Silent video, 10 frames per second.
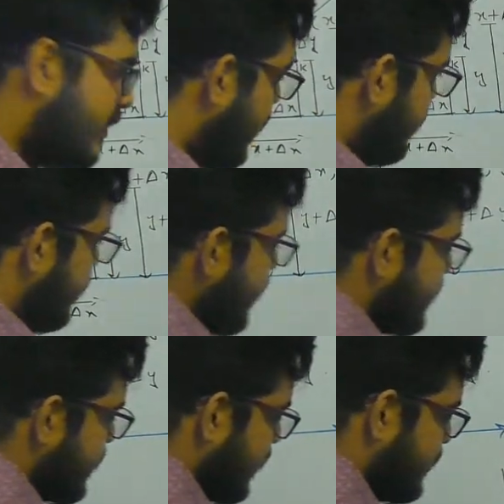then
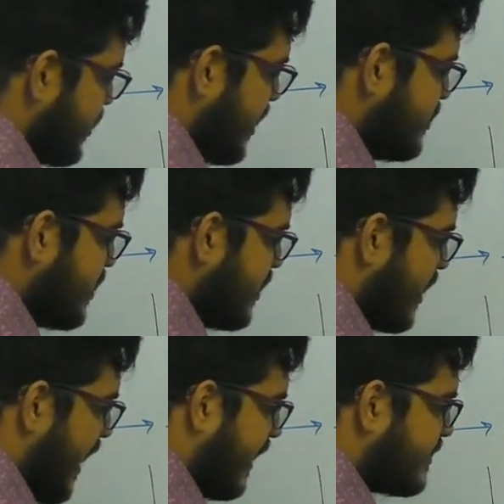this change in
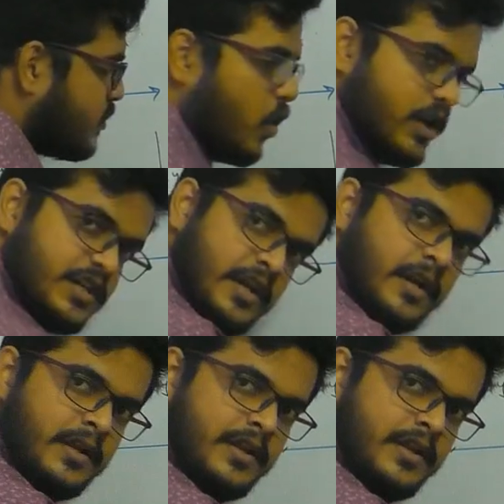x coordinate,